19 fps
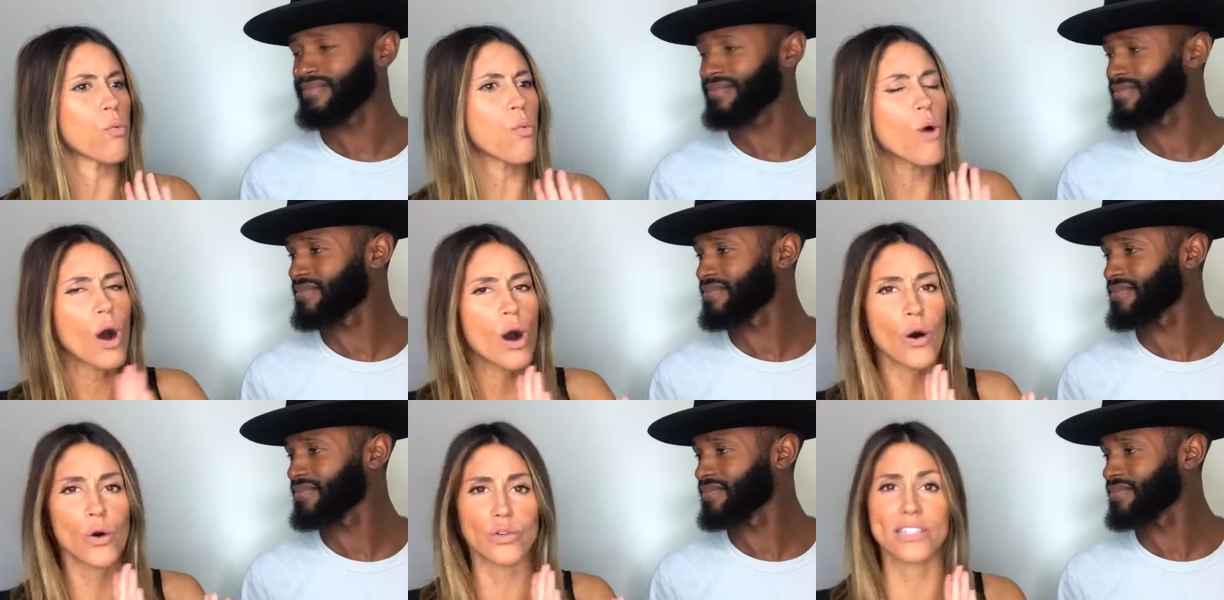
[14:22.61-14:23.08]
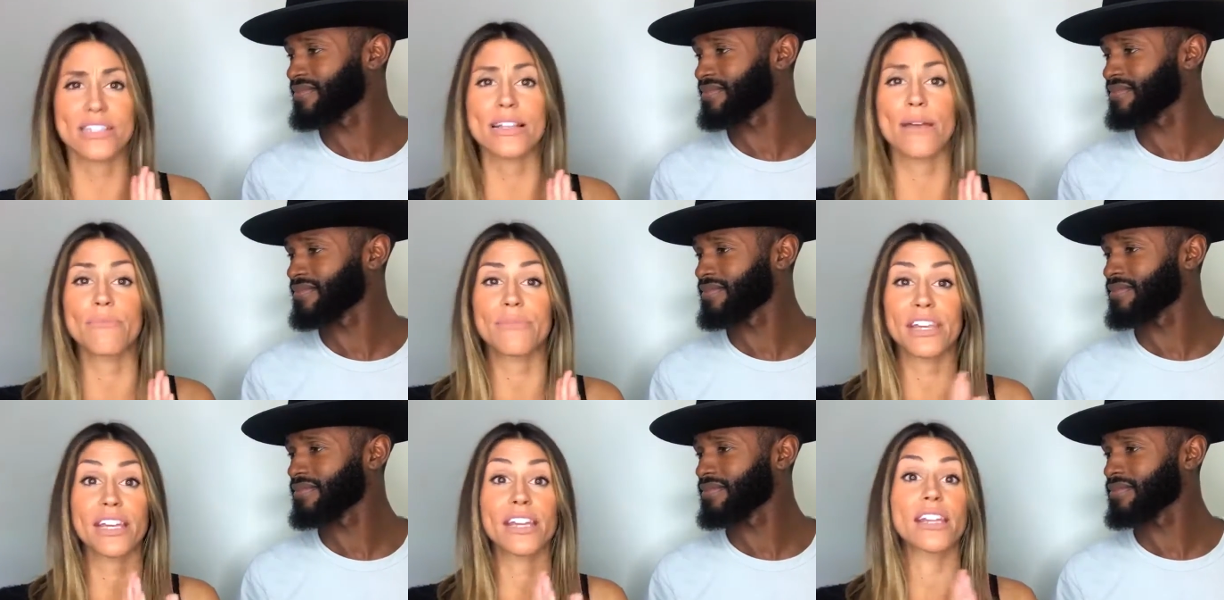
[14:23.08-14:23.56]
Speaker 1: whoa,
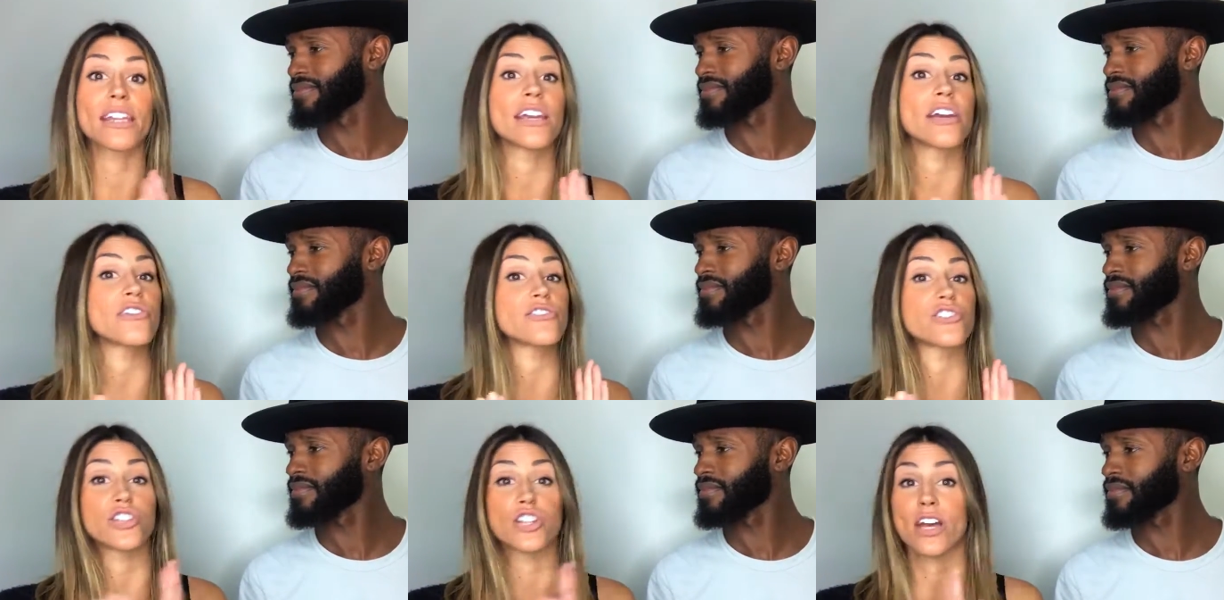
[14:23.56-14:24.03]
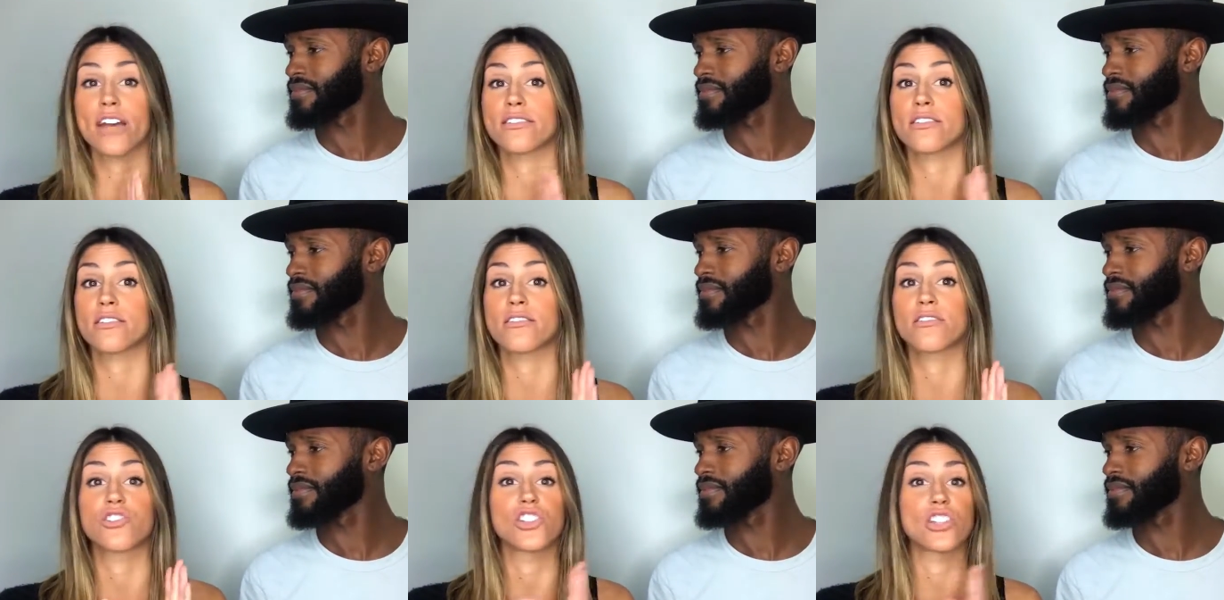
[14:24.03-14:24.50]
something in here
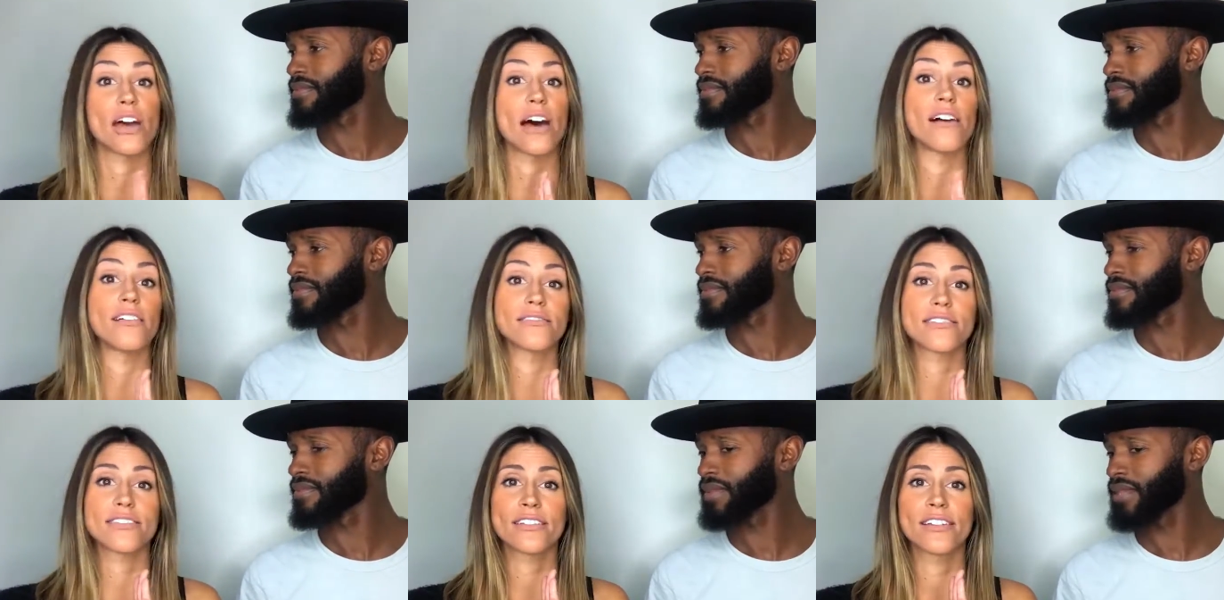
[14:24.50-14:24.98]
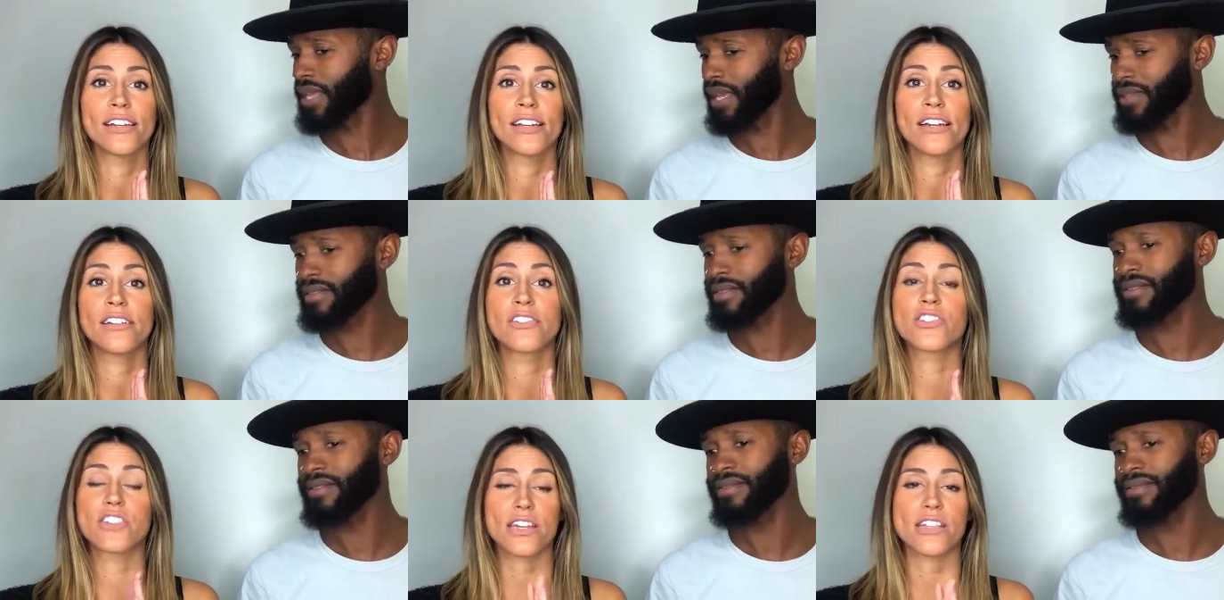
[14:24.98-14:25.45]
just gels.
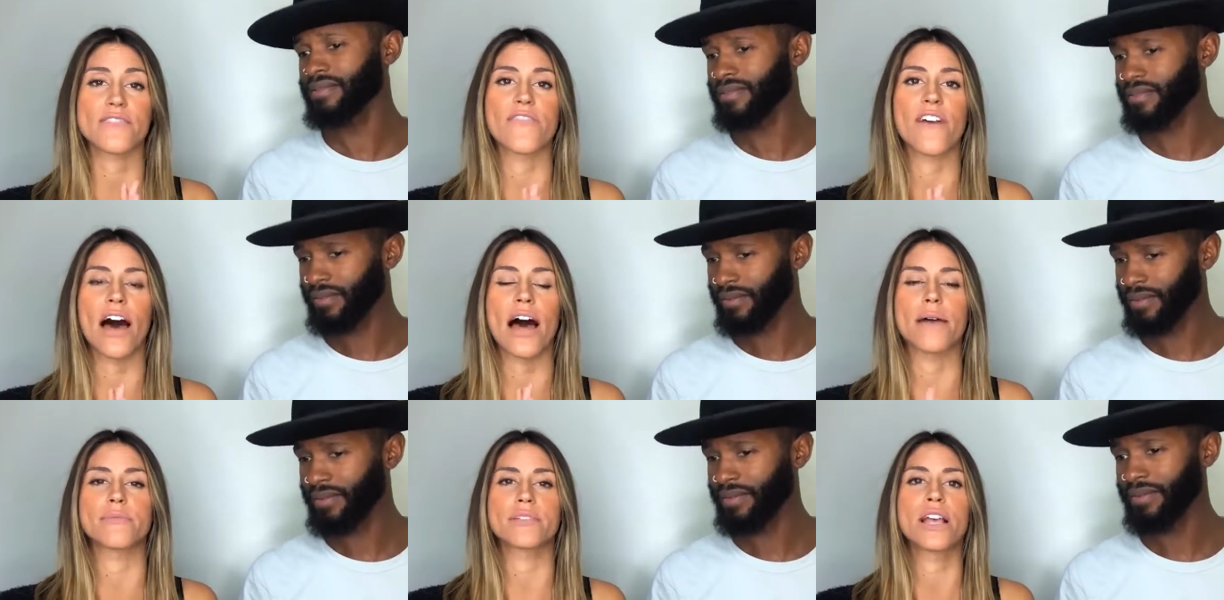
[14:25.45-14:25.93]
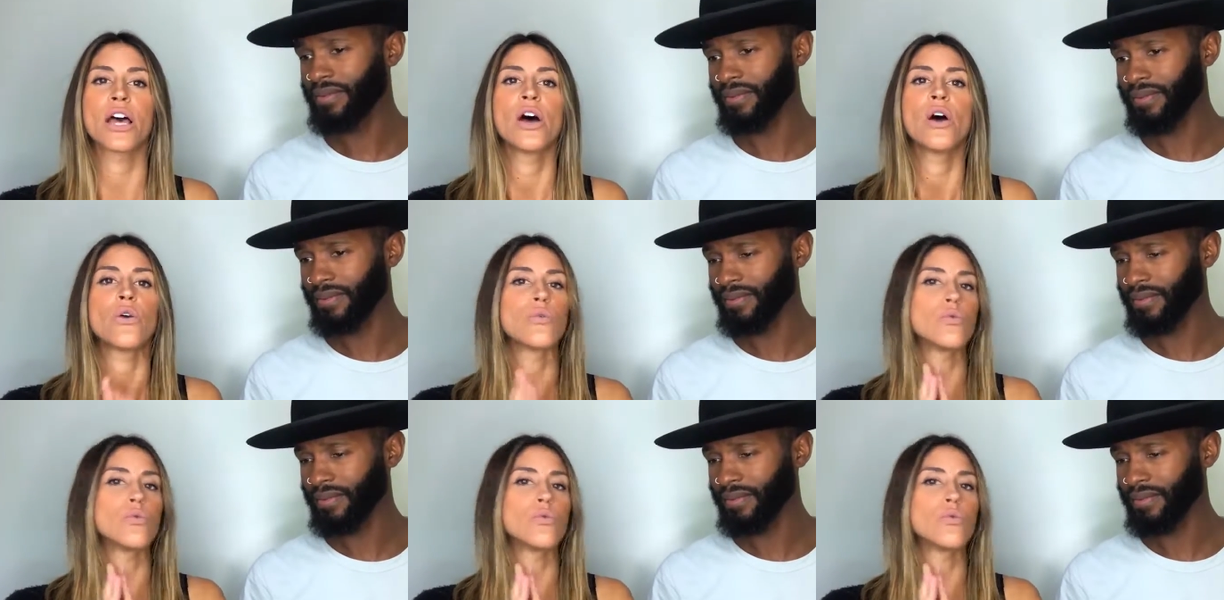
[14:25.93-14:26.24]
Yes. Just vibes.